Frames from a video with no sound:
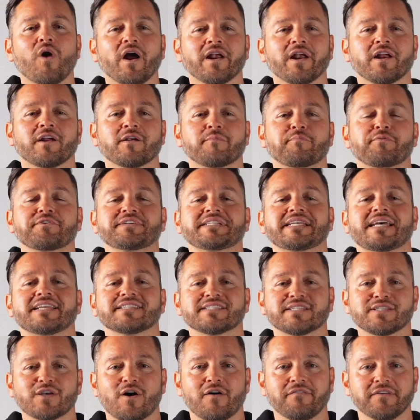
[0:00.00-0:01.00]
100%
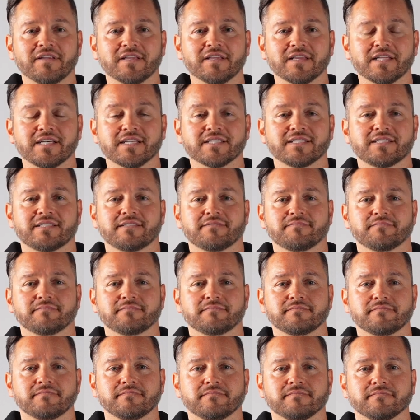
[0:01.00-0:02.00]
solventless.
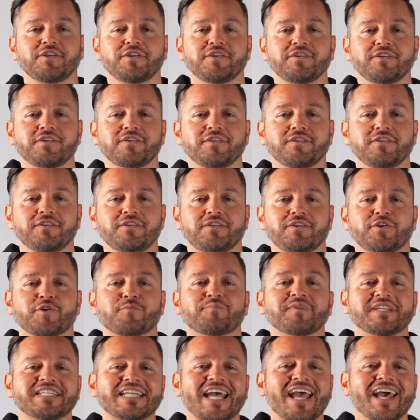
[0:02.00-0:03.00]
Your
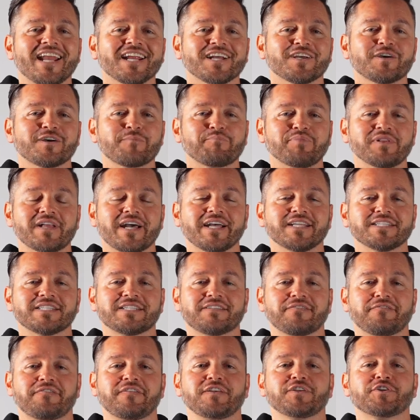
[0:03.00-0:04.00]
botanica
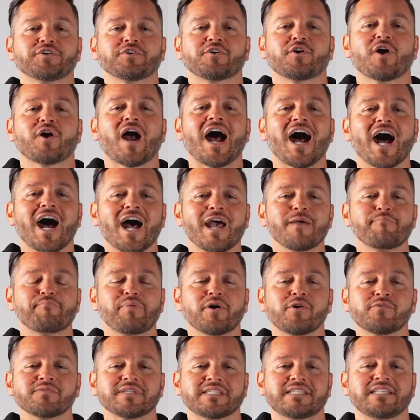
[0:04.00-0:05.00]
blends feature
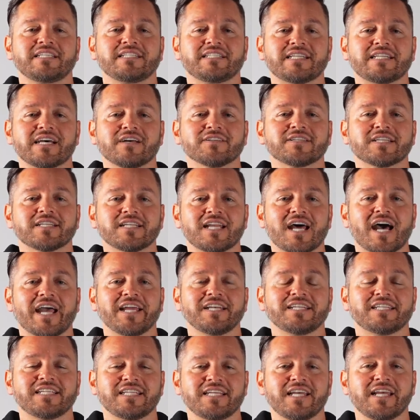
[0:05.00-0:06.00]
high-potency
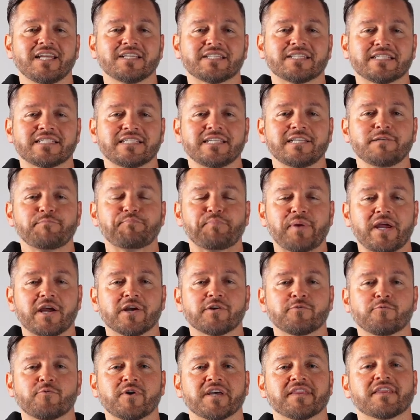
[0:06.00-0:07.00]
delta-9 THC
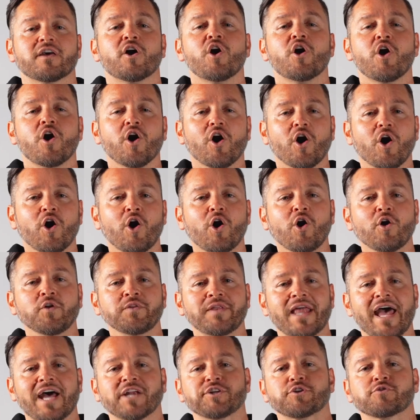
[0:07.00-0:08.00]
paired with all
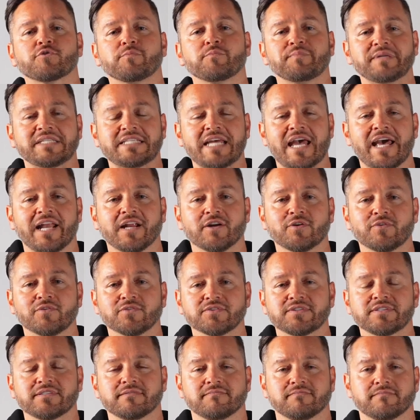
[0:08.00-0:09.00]
natural
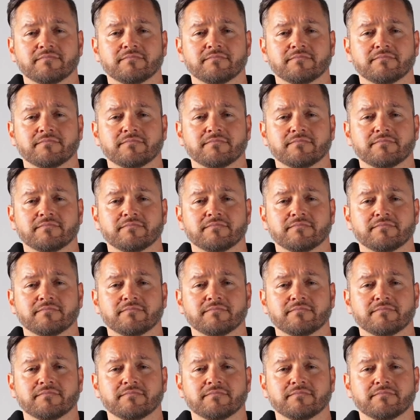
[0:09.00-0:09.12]
botanicals.